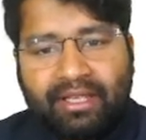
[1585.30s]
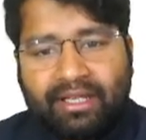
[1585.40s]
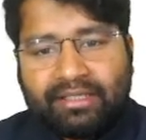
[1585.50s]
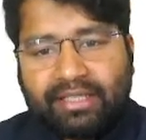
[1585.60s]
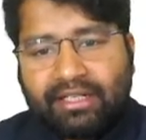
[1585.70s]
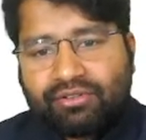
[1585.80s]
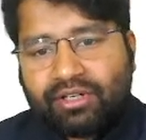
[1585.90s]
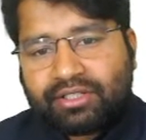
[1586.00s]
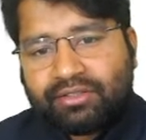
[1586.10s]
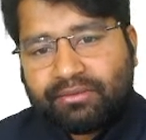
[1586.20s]

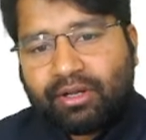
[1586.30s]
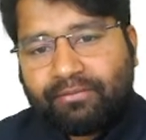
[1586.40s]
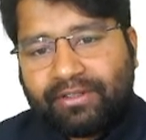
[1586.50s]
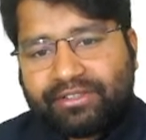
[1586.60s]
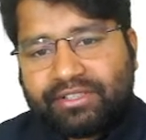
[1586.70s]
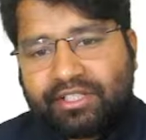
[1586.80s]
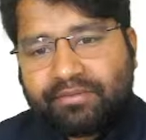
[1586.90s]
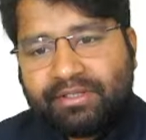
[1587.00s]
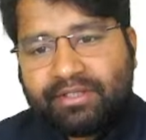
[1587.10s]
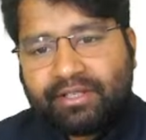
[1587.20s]
introduction, the first
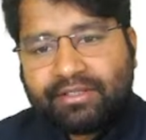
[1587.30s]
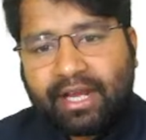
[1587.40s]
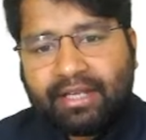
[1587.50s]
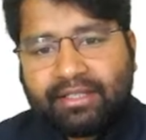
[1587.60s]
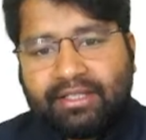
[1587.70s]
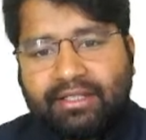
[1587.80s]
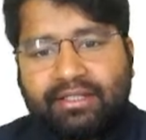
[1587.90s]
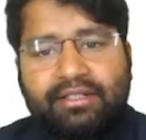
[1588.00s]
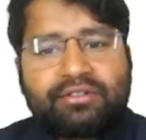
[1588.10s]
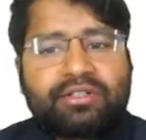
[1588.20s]
statement says that the
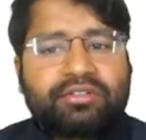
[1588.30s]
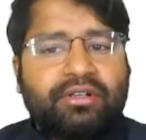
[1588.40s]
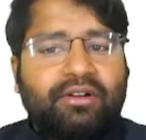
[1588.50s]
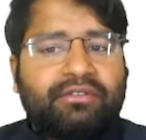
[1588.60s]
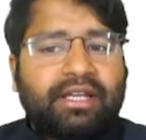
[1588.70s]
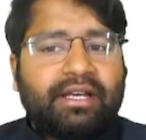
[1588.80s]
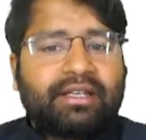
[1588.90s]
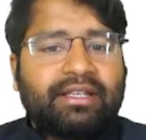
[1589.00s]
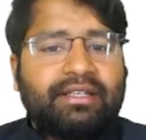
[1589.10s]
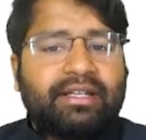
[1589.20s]
introduction of
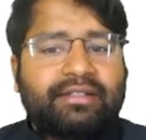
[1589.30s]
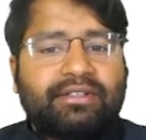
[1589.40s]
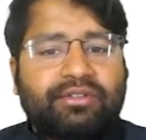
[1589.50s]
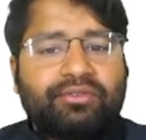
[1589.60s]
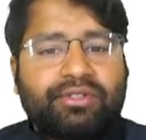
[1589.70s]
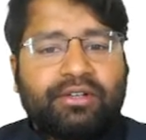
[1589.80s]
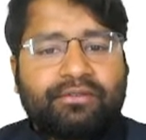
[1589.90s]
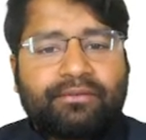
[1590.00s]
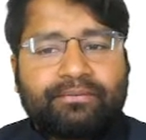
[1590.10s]
diarchy in executive